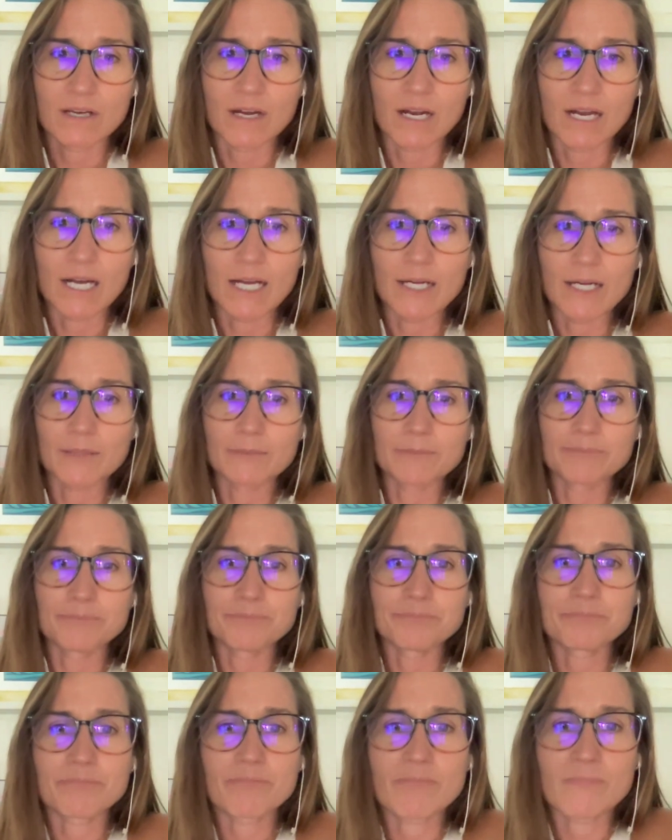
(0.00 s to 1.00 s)
Um,
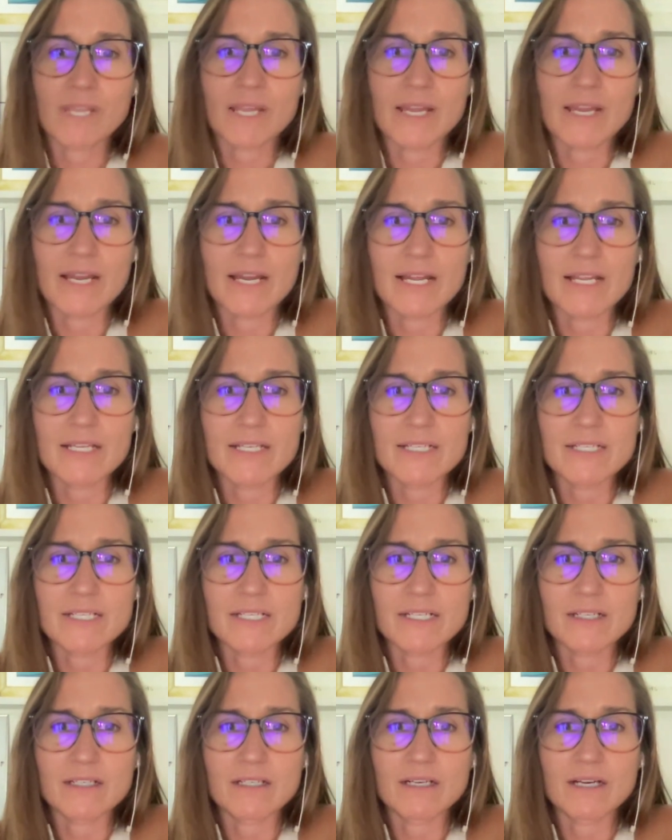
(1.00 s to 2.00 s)
and
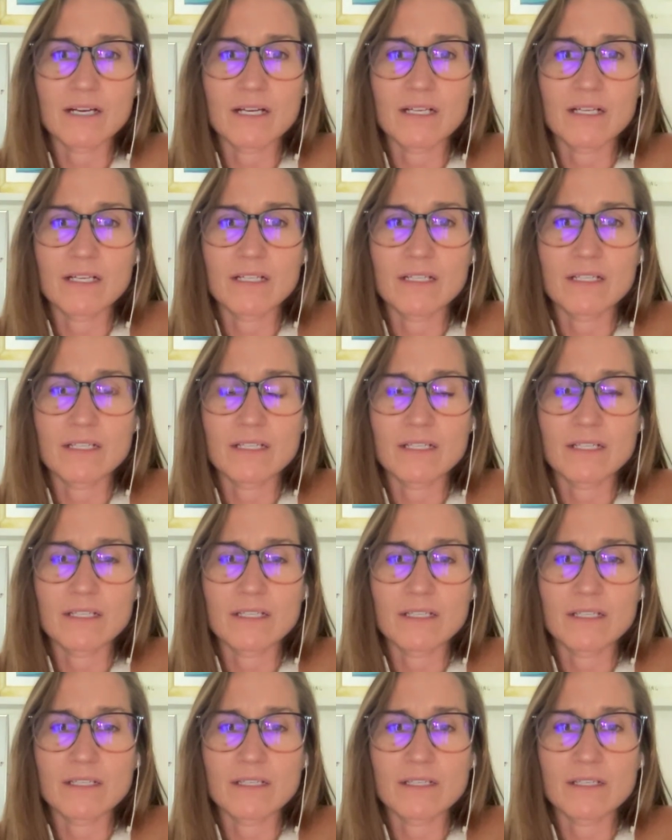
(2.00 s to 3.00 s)

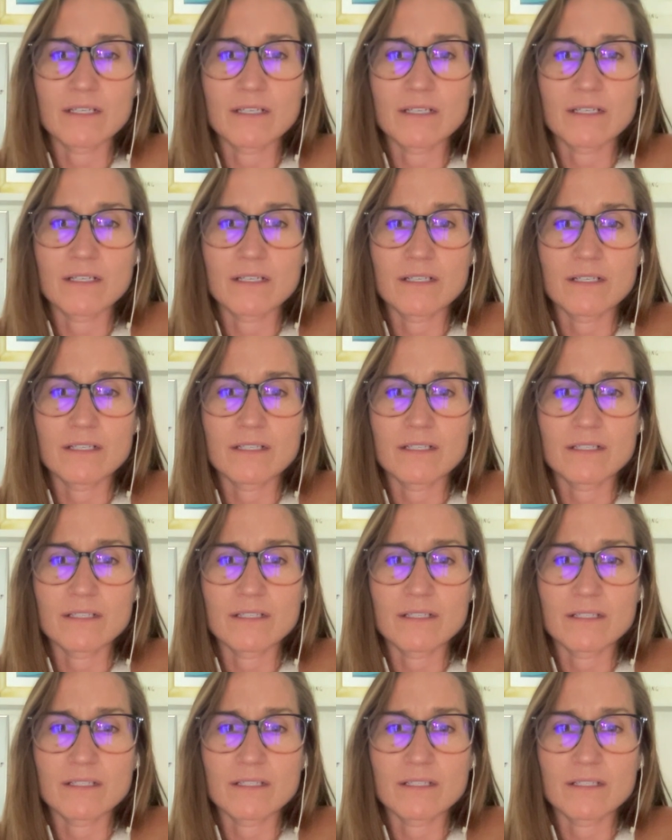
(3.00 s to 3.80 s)
the